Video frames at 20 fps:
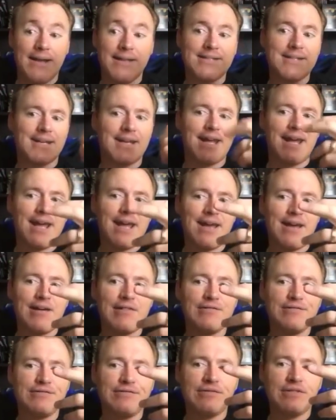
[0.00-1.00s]
And it's going to
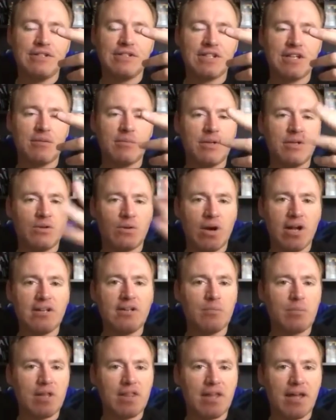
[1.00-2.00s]
have, it's going to be
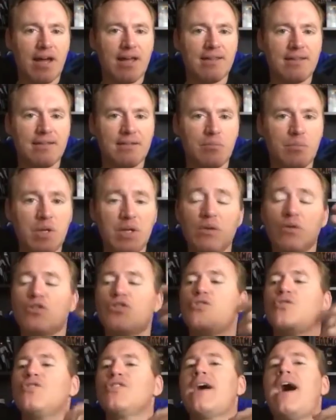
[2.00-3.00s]
directed by the guy that did
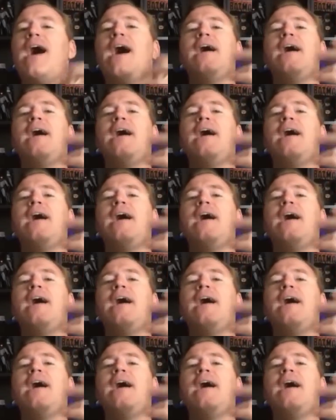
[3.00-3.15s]
Beetlejuice.